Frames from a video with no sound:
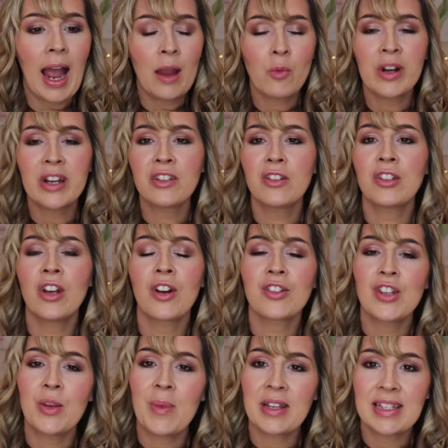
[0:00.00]
I wanted to
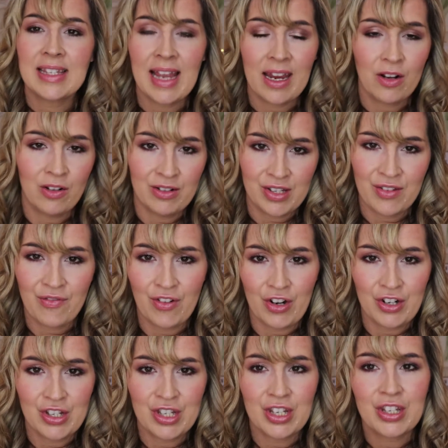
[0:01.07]
talk to you about cycles
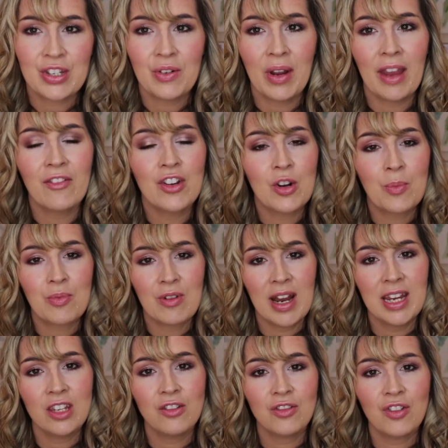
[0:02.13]
first. So if you're
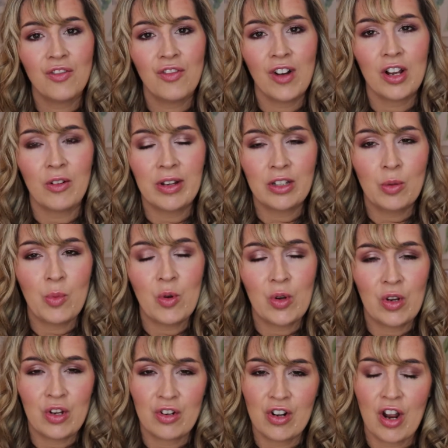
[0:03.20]
brand new to following the
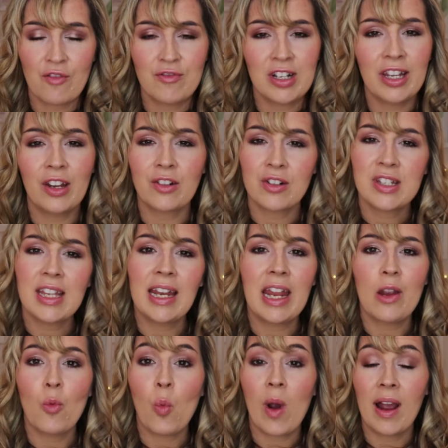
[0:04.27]
moon or you're not really
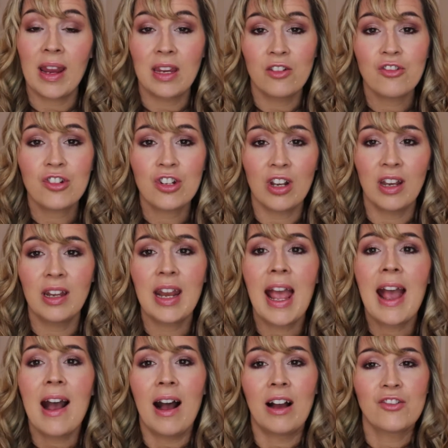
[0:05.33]
understanding why you should,
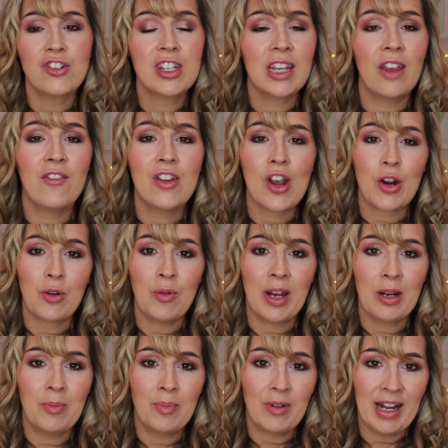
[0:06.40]
I'll just give you a
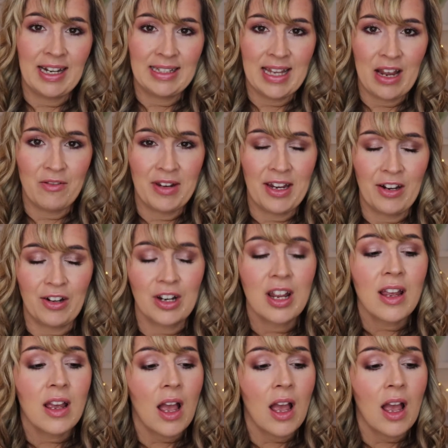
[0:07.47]
quick breakdown here.